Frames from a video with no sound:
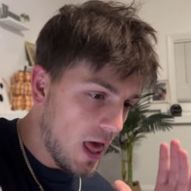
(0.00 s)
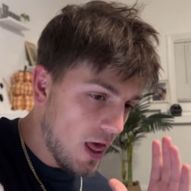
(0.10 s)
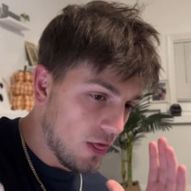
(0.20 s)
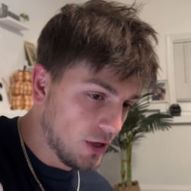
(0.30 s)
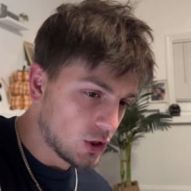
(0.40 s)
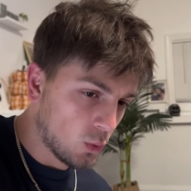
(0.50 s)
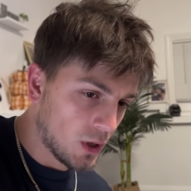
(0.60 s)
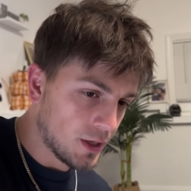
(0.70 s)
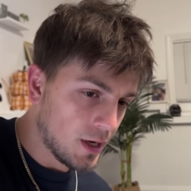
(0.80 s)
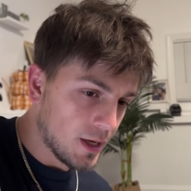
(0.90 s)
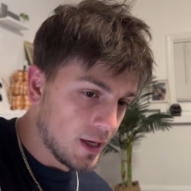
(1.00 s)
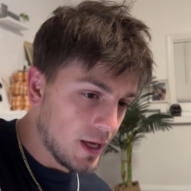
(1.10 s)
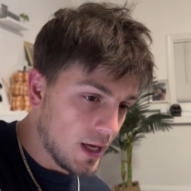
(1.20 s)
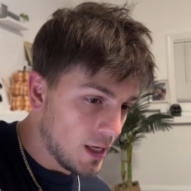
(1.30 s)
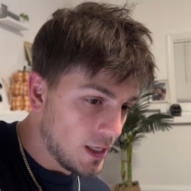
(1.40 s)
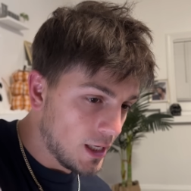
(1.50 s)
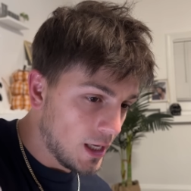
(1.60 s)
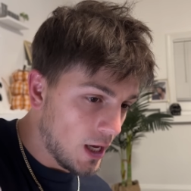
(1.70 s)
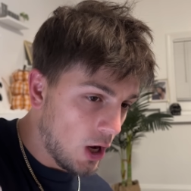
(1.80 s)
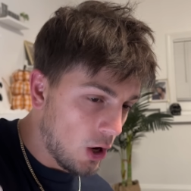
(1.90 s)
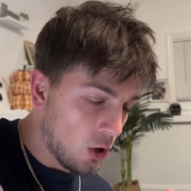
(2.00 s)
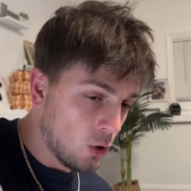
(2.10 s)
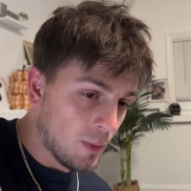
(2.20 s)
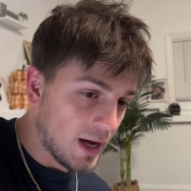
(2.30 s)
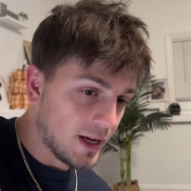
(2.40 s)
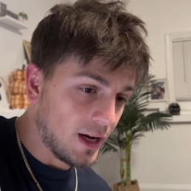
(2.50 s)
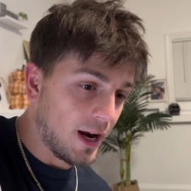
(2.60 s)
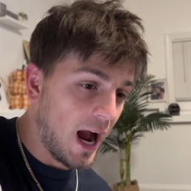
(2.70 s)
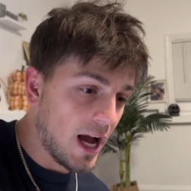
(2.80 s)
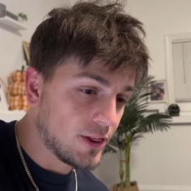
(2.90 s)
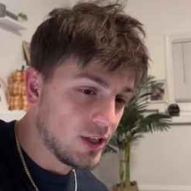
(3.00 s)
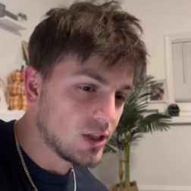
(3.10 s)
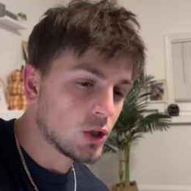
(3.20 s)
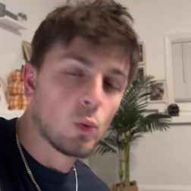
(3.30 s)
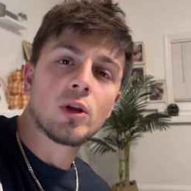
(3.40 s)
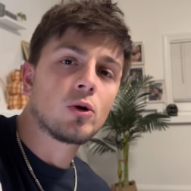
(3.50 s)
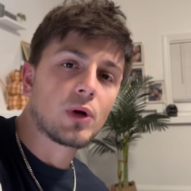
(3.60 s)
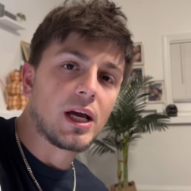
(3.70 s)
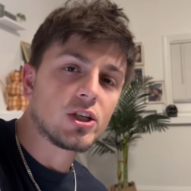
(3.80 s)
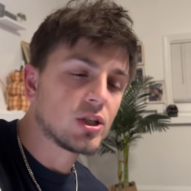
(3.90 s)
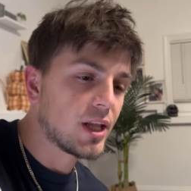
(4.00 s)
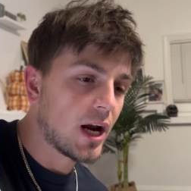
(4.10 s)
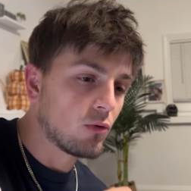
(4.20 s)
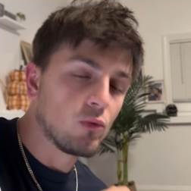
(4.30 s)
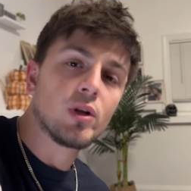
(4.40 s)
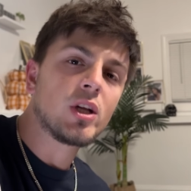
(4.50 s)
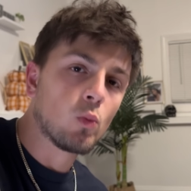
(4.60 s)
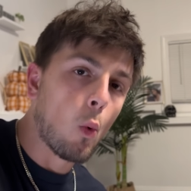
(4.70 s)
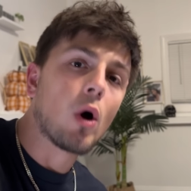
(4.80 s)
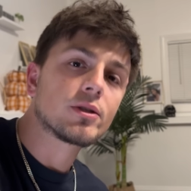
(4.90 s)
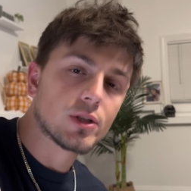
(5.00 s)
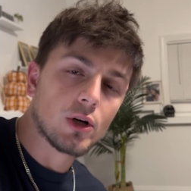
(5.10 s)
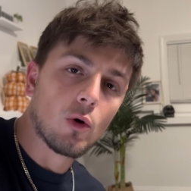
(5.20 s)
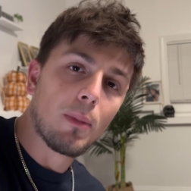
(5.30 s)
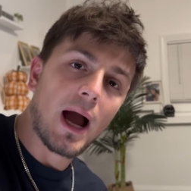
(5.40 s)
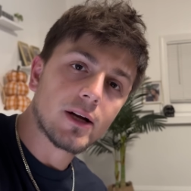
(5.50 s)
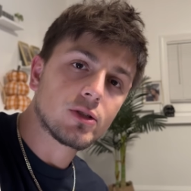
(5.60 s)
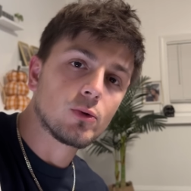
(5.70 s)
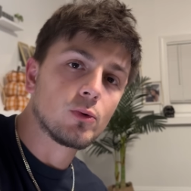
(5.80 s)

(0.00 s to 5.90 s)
this one, oh my God, this is one location that I really want to go back to.